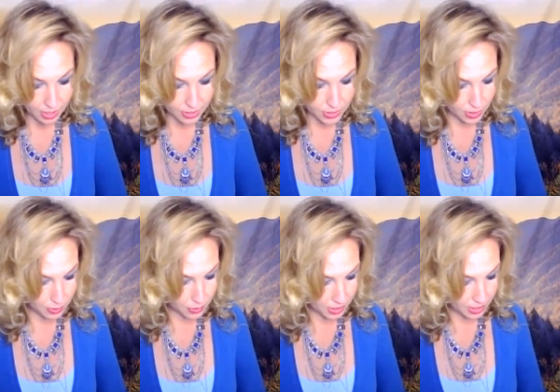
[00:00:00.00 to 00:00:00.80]

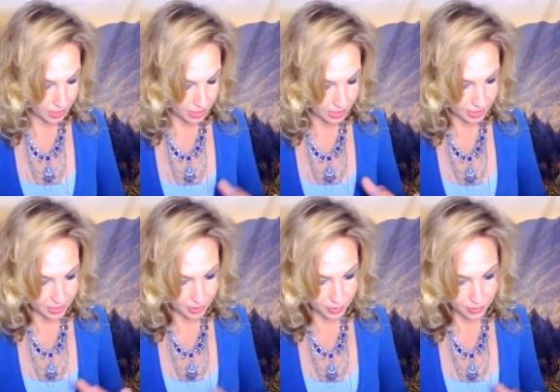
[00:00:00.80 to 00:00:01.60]
so
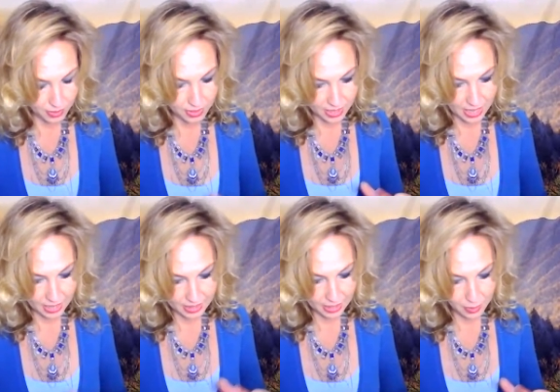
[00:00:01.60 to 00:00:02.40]
the
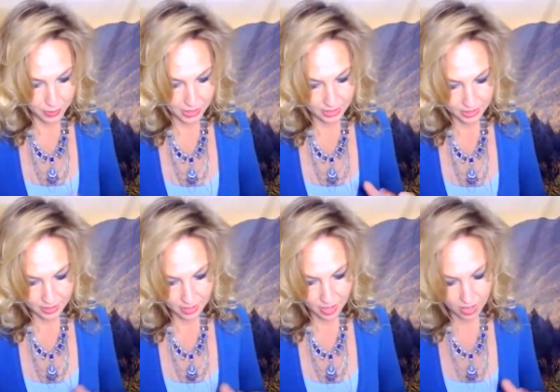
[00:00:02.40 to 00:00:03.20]
king and the queen
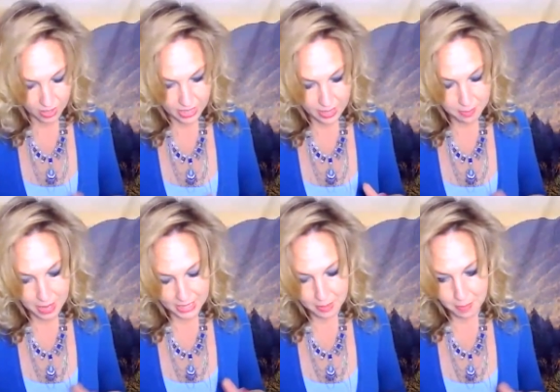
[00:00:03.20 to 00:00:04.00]
are getting back to